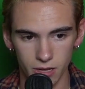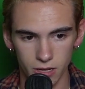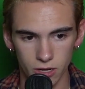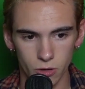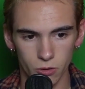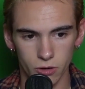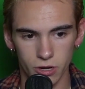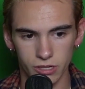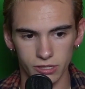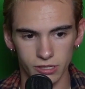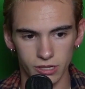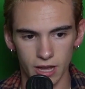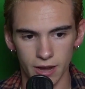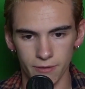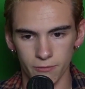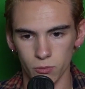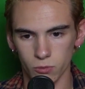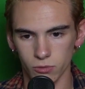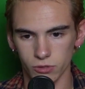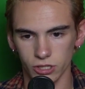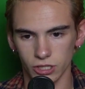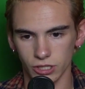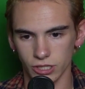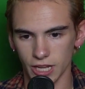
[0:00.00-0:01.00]
because
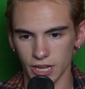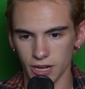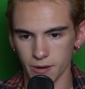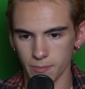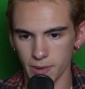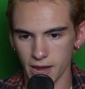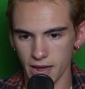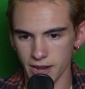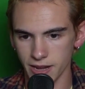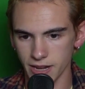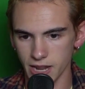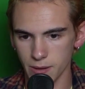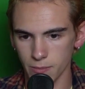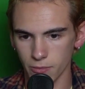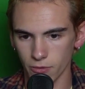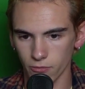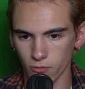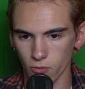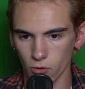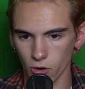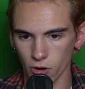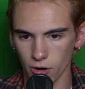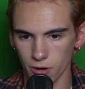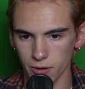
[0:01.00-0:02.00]
everyone's just had a bad day
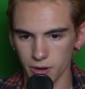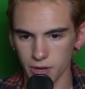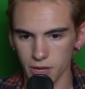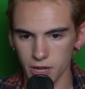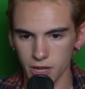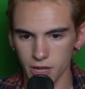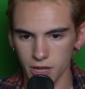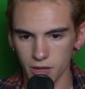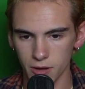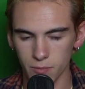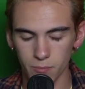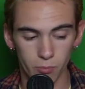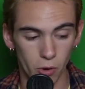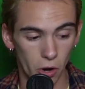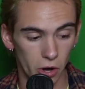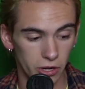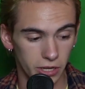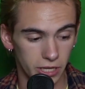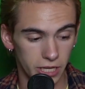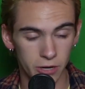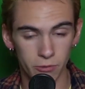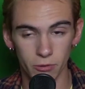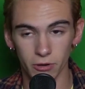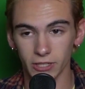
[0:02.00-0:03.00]
before, but
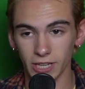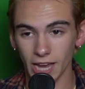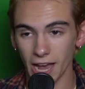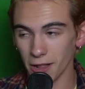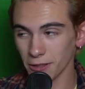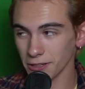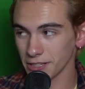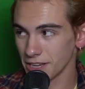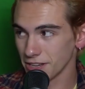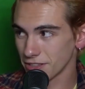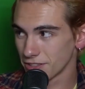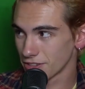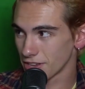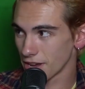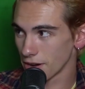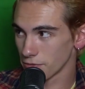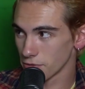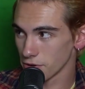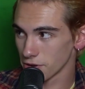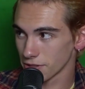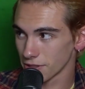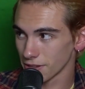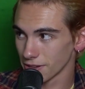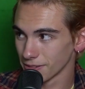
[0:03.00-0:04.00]
he retaliates to
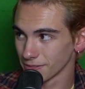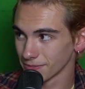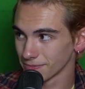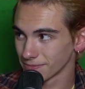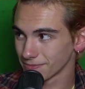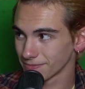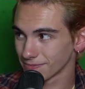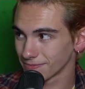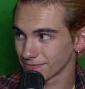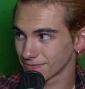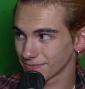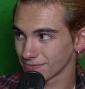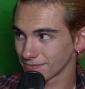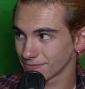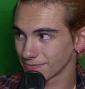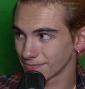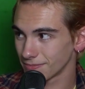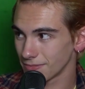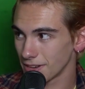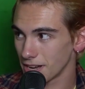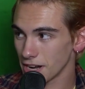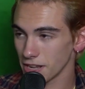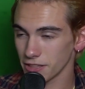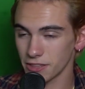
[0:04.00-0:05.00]
everything.
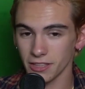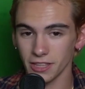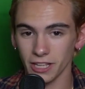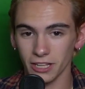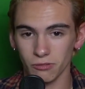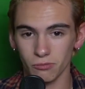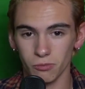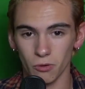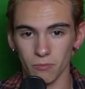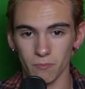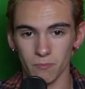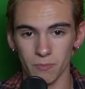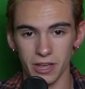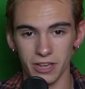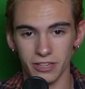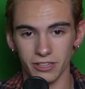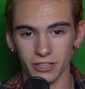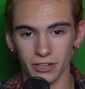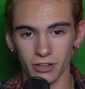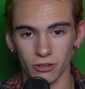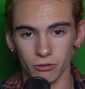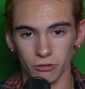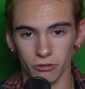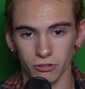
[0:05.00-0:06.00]
And I think that's what makes
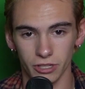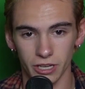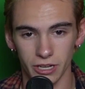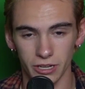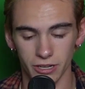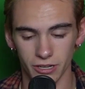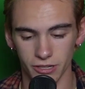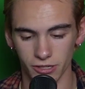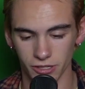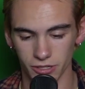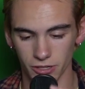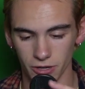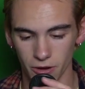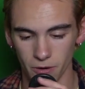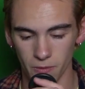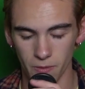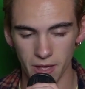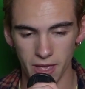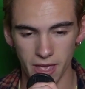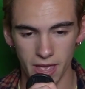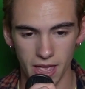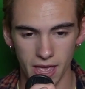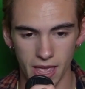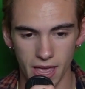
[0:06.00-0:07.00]
it interesting because,
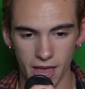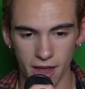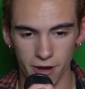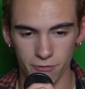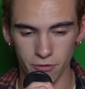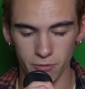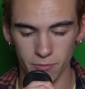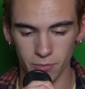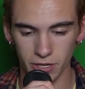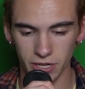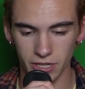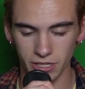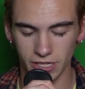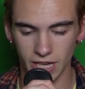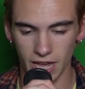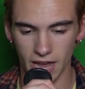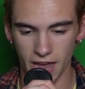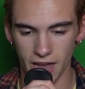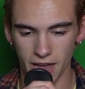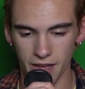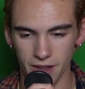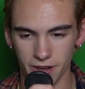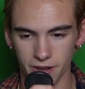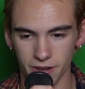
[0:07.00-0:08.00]
everybody's
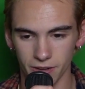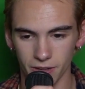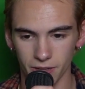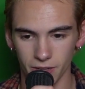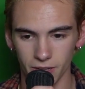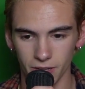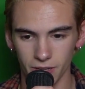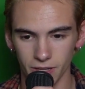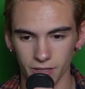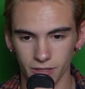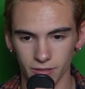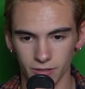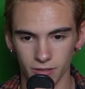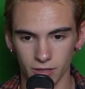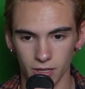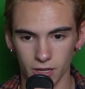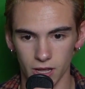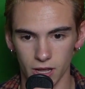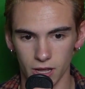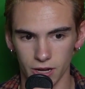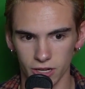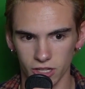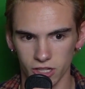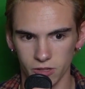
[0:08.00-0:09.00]
had
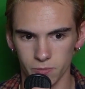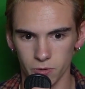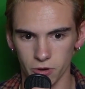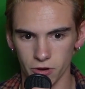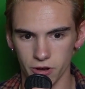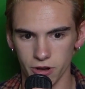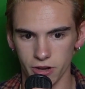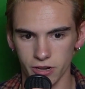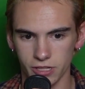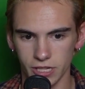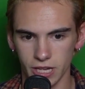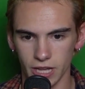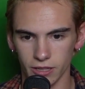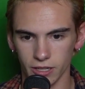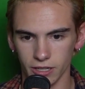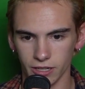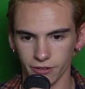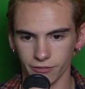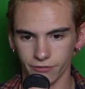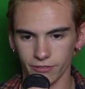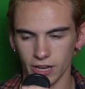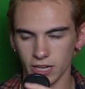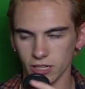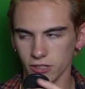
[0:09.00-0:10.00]
an experience at like
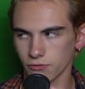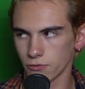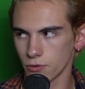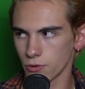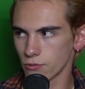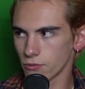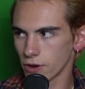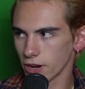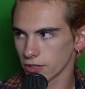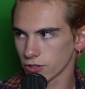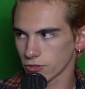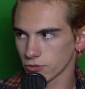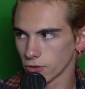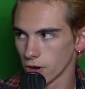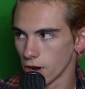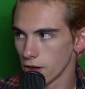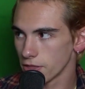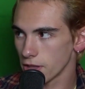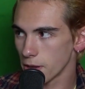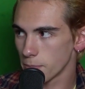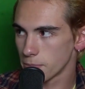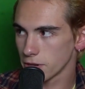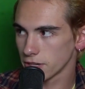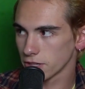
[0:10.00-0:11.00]
a fast food
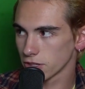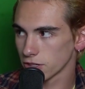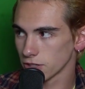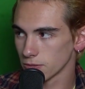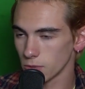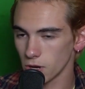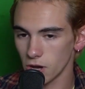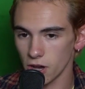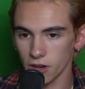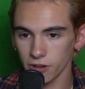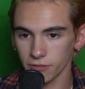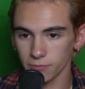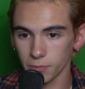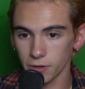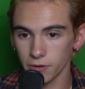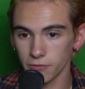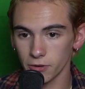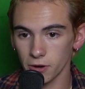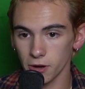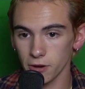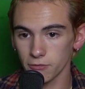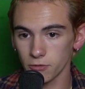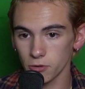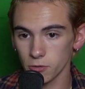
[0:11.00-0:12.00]
restaurant that pisses them off, but
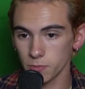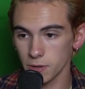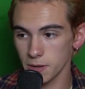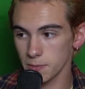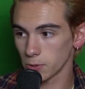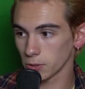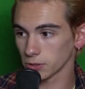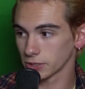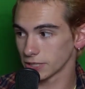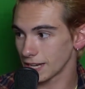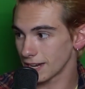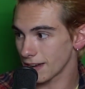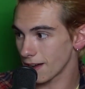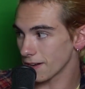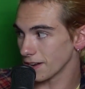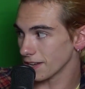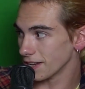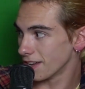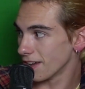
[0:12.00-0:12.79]
very few people take out a